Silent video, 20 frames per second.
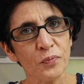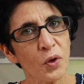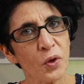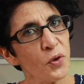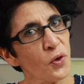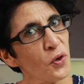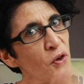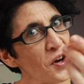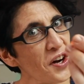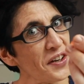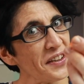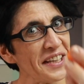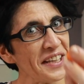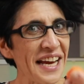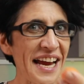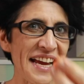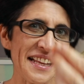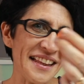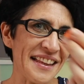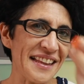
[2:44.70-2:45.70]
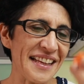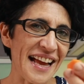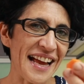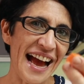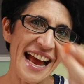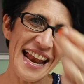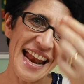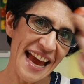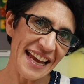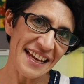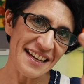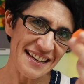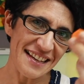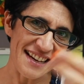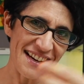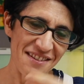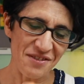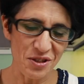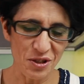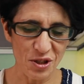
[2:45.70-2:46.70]
You know that I like
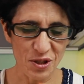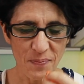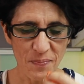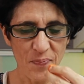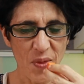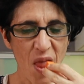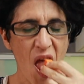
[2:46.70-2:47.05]
carrots.